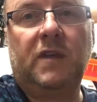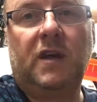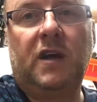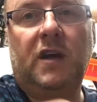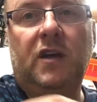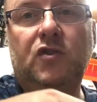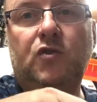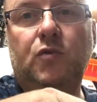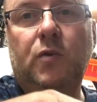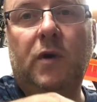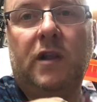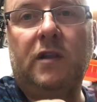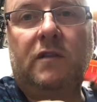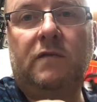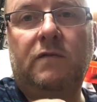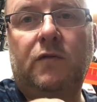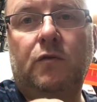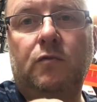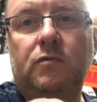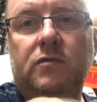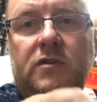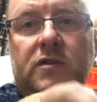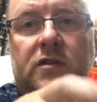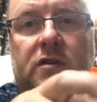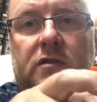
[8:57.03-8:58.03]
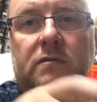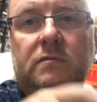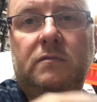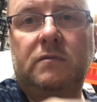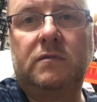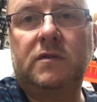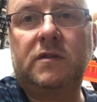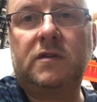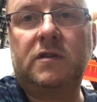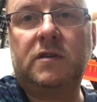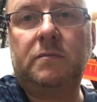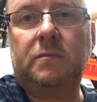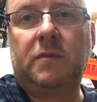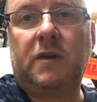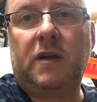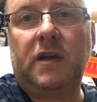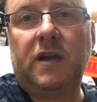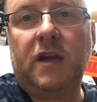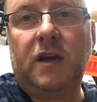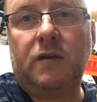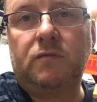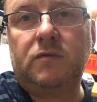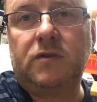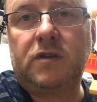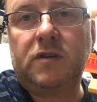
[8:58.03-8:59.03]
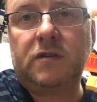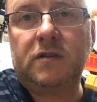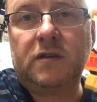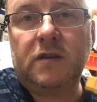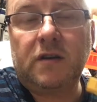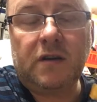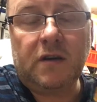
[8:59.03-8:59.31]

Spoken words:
a 12 volt supply out.